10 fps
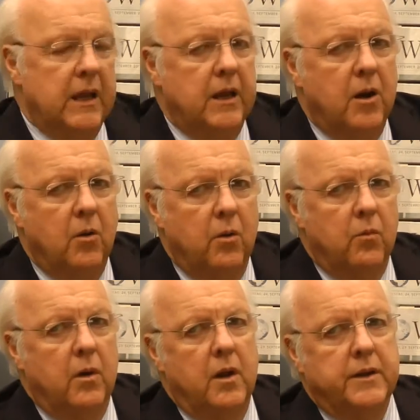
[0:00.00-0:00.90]
You know,
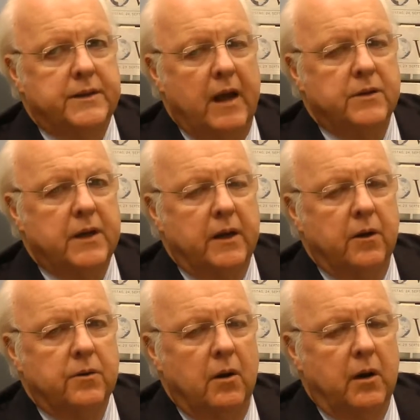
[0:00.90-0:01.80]
Will, it sounds like
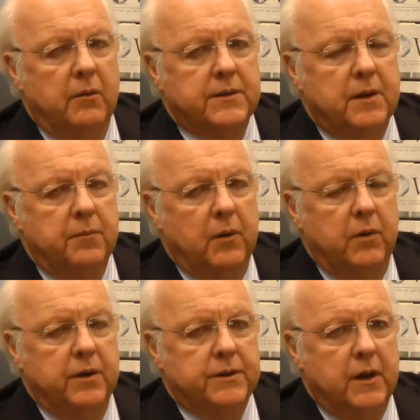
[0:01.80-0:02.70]
you're talking about something
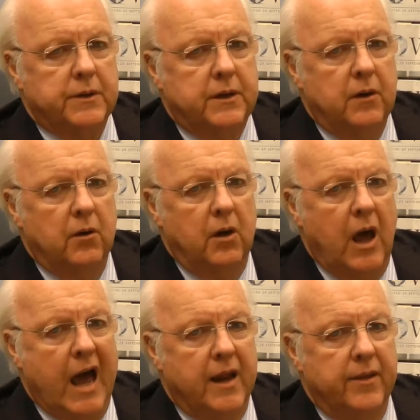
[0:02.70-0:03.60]
we discuss here a
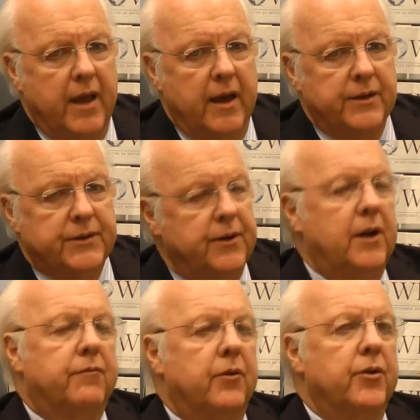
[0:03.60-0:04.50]
lot, and that is the
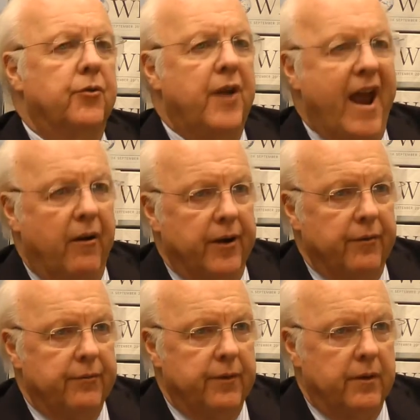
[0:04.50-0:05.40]
need for a new narrative.